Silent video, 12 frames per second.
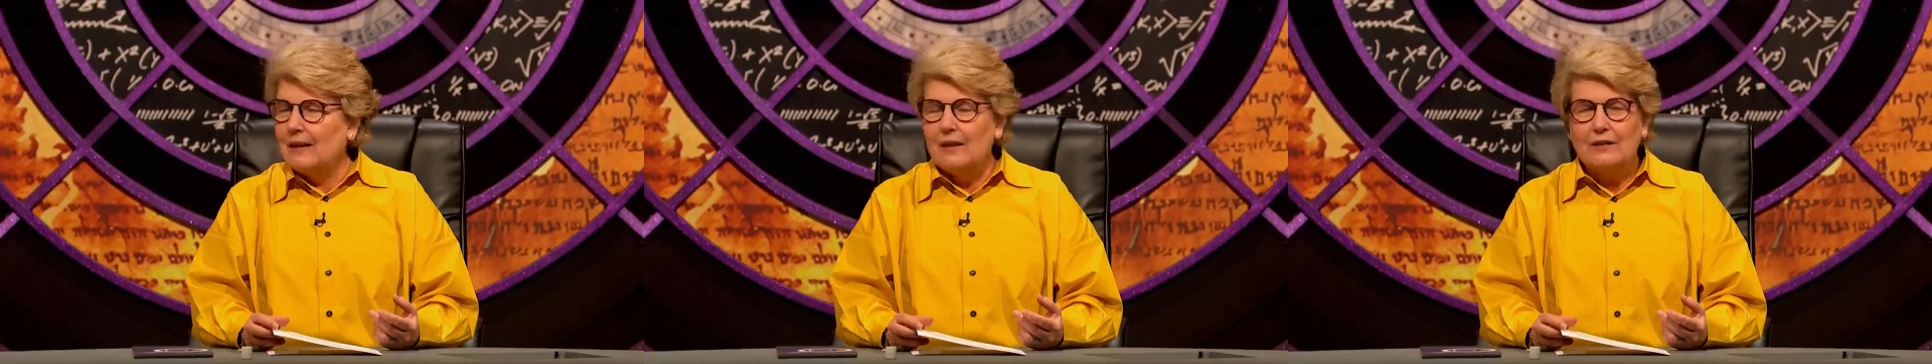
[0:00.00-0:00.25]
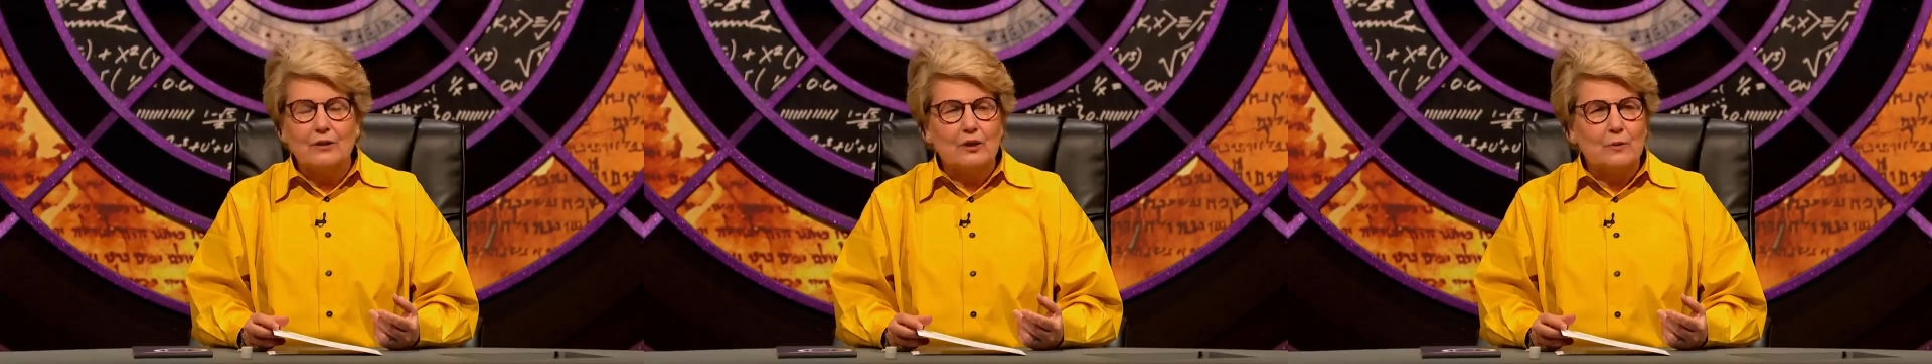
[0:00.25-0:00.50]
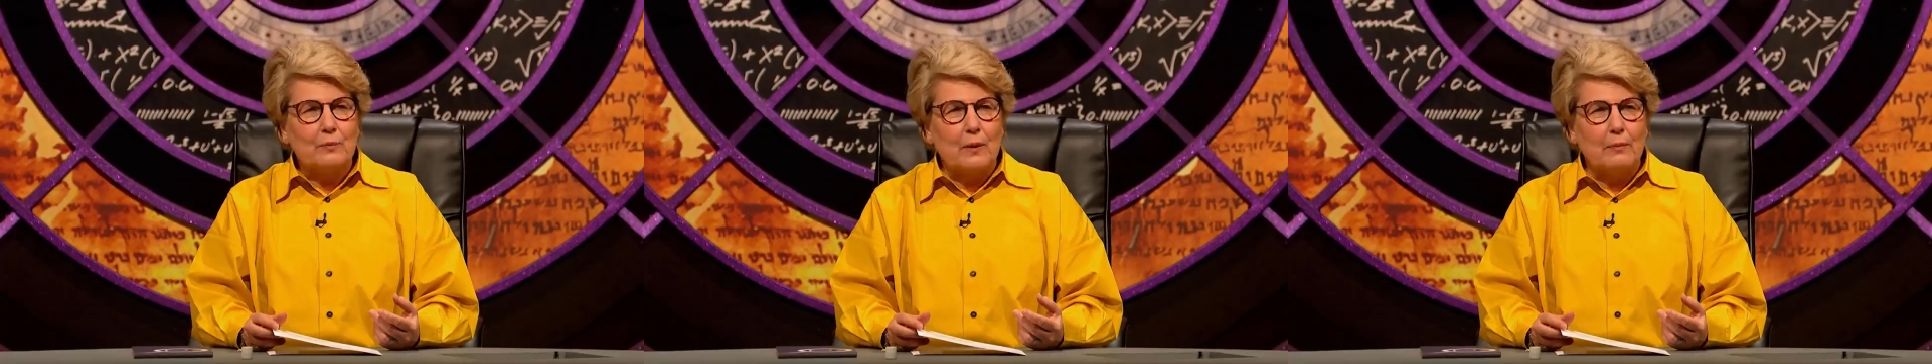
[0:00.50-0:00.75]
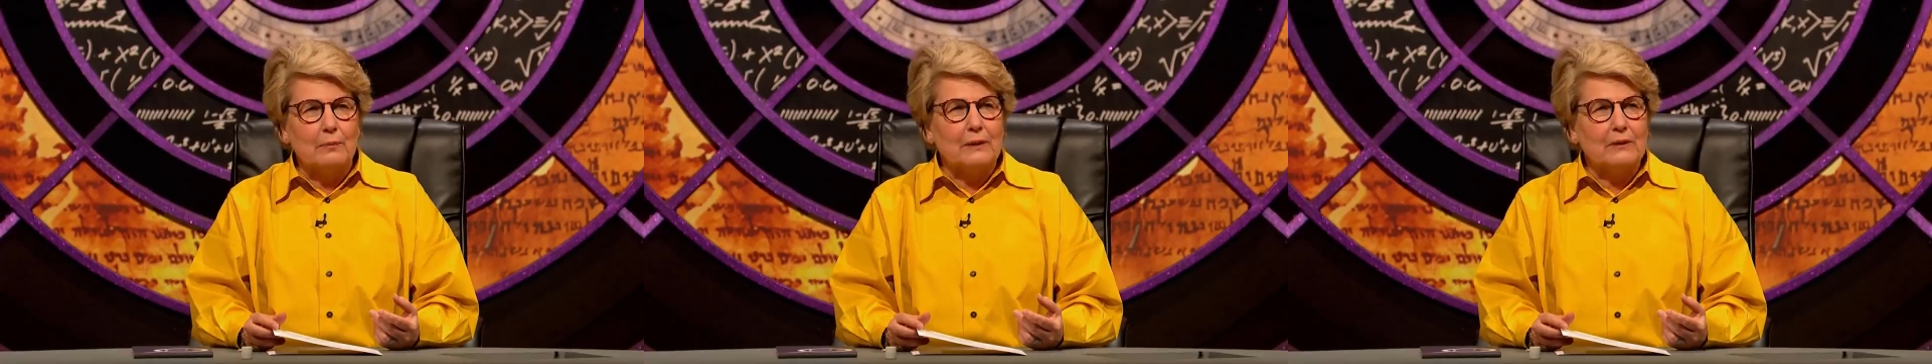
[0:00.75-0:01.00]
the answer is
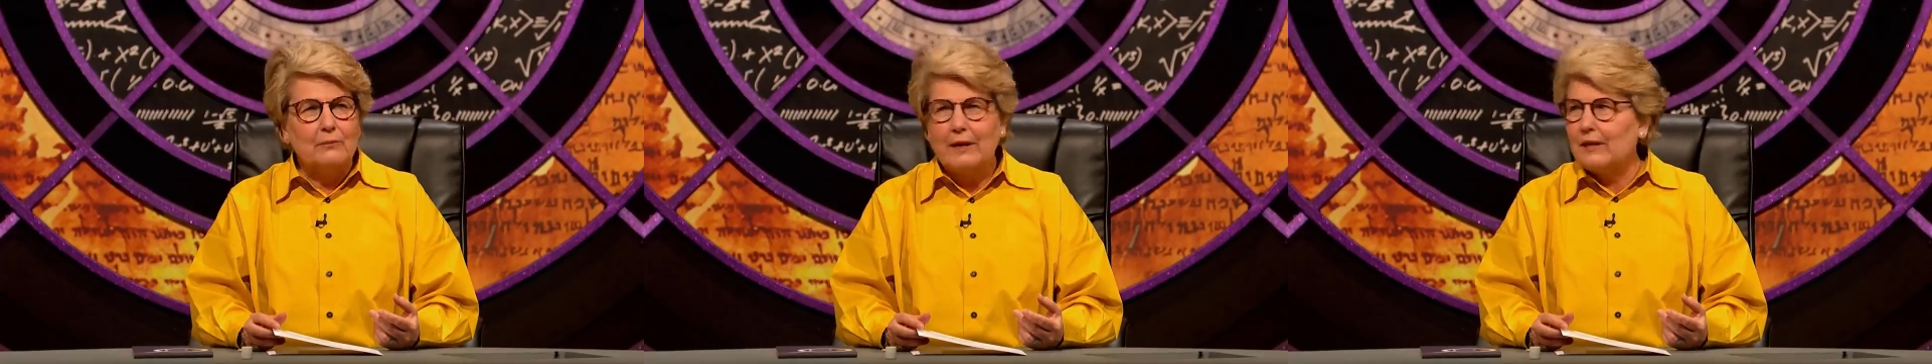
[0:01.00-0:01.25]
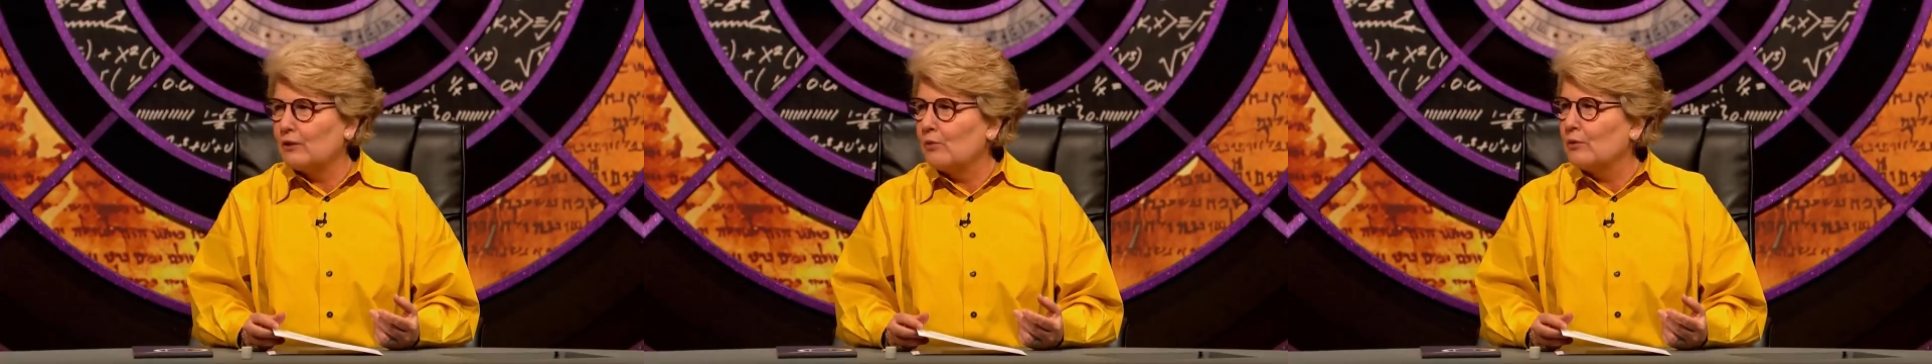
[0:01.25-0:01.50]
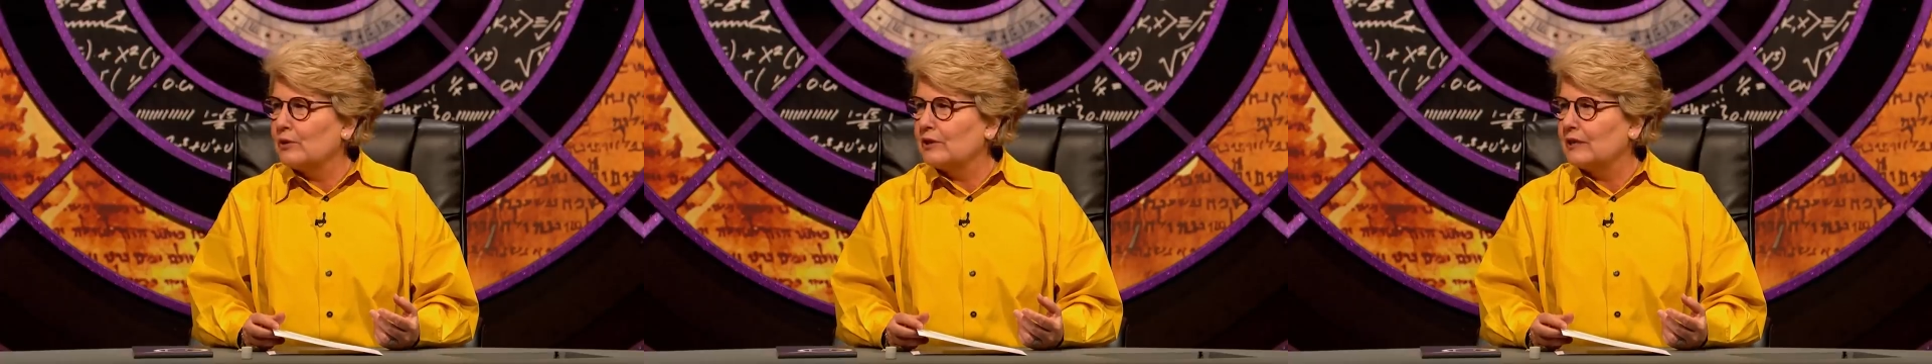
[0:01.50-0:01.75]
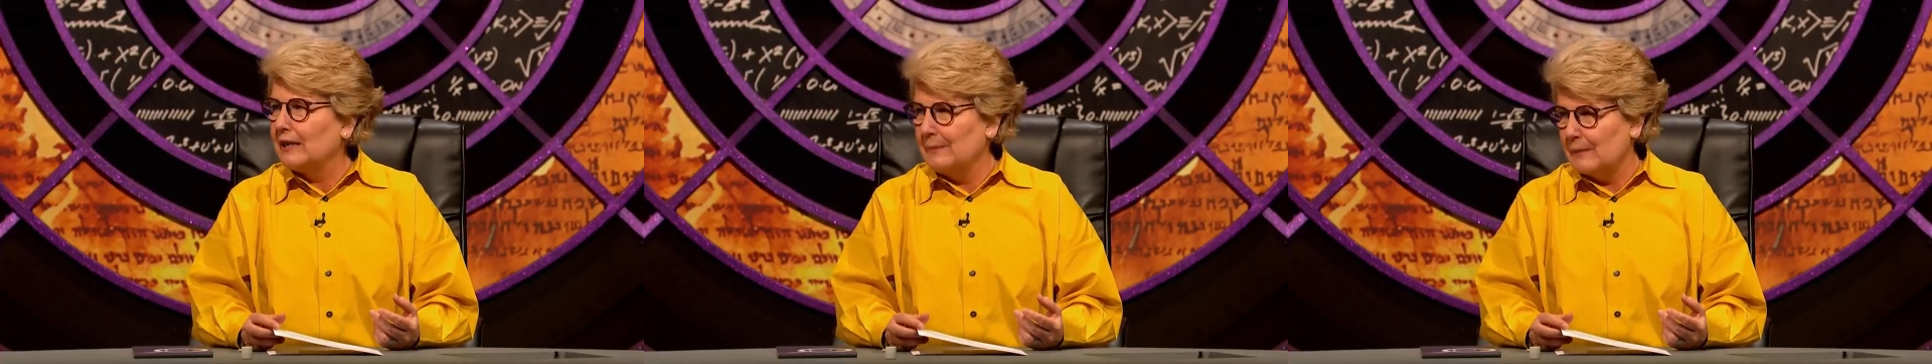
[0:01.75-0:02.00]
probably racehorse
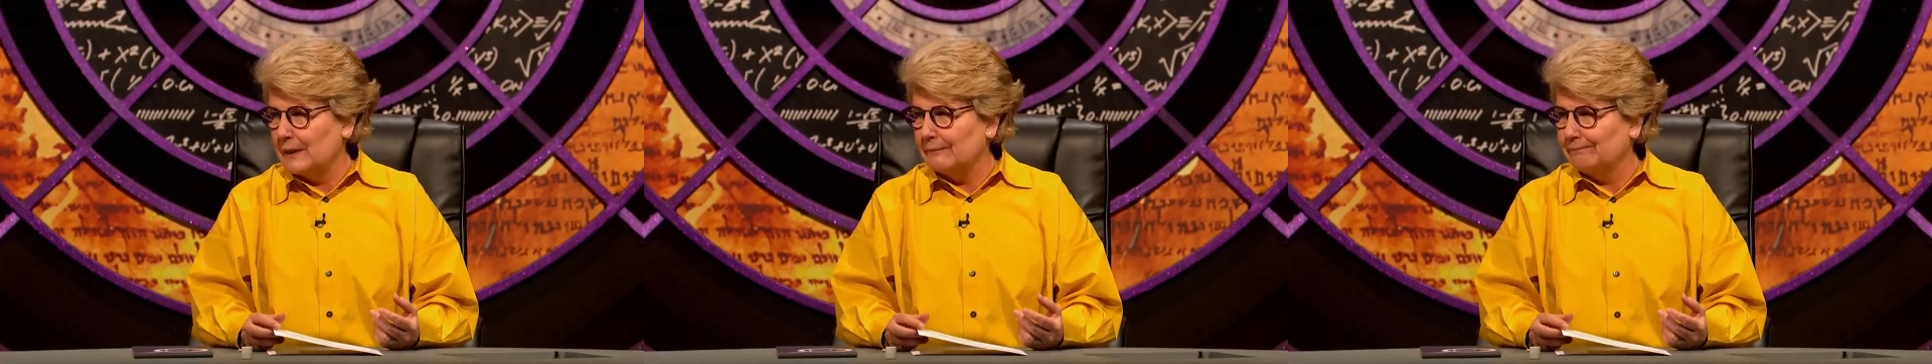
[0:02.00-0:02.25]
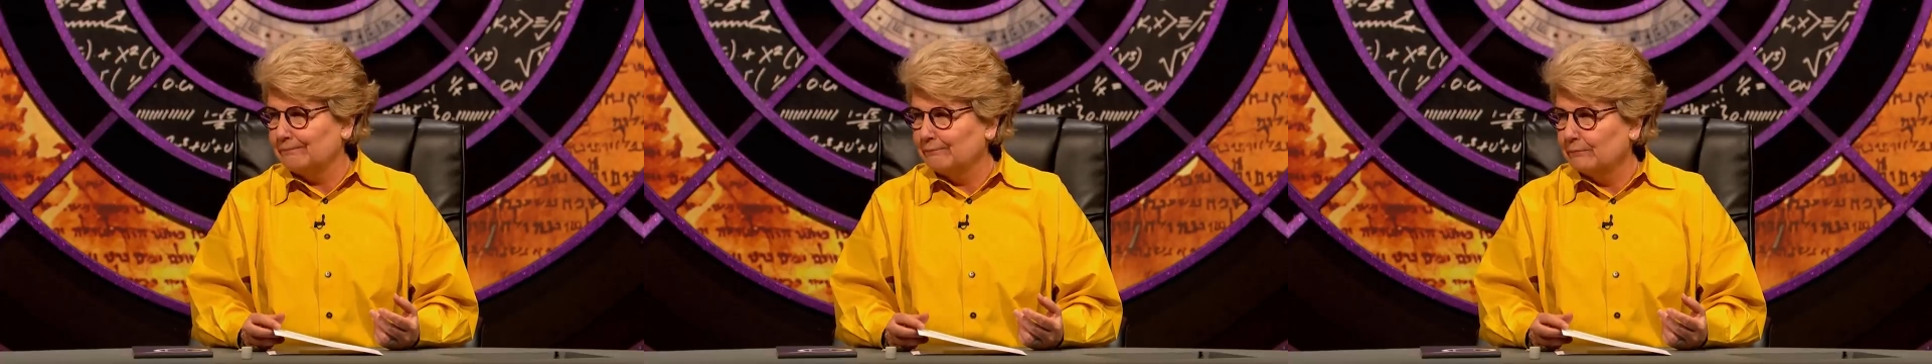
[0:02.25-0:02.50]
semen.